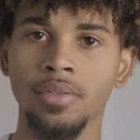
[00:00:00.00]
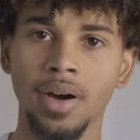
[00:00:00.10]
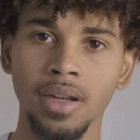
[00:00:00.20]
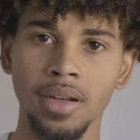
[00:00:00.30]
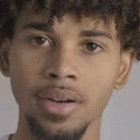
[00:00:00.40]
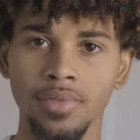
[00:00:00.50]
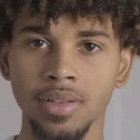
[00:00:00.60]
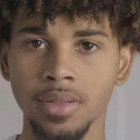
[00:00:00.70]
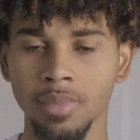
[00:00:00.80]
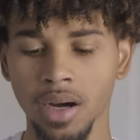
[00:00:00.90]
find a
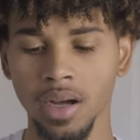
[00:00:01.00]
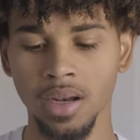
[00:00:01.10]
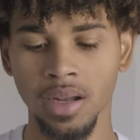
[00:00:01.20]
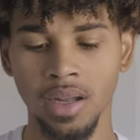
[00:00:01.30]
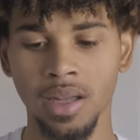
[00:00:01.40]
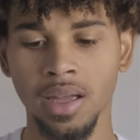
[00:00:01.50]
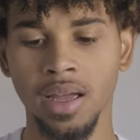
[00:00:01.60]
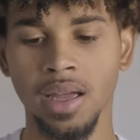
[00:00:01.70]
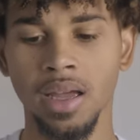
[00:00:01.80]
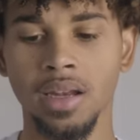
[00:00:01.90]
different spot.
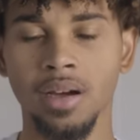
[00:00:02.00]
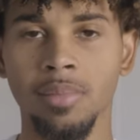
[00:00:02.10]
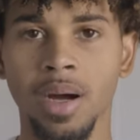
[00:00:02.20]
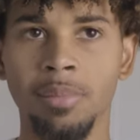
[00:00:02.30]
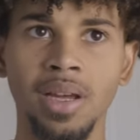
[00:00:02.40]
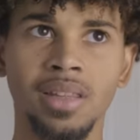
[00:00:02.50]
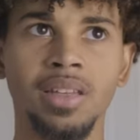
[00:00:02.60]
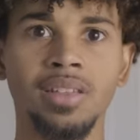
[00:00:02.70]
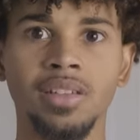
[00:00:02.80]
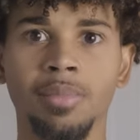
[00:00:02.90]
And um, I picked
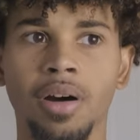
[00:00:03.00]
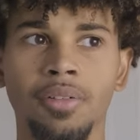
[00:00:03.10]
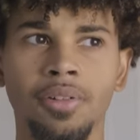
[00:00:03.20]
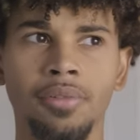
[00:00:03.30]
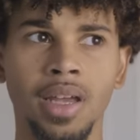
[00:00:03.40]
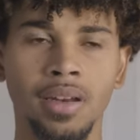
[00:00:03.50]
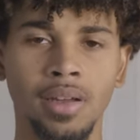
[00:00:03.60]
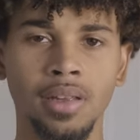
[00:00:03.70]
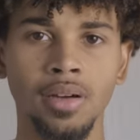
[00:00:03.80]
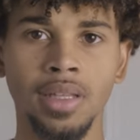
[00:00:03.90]
these up off of
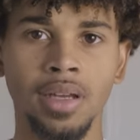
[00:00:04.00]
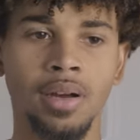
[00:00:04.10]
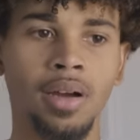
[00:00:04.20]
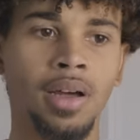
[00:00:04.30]
End Clothing